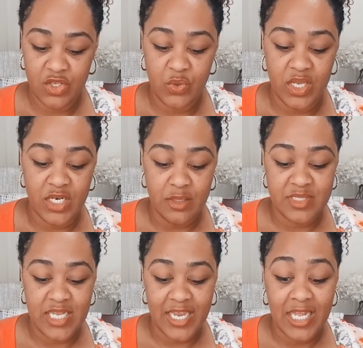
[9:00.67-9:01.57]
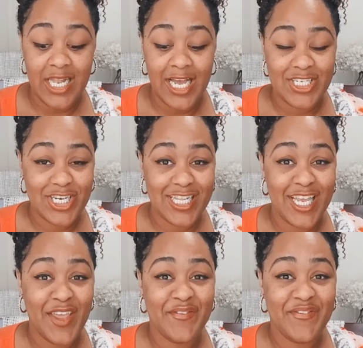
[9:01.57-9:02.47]
You end up
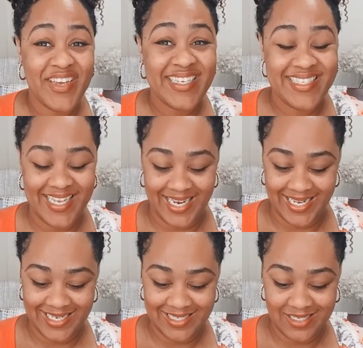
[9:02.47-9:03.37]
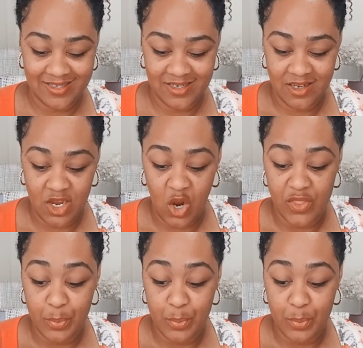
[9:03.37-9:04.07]
psychologically fixated on the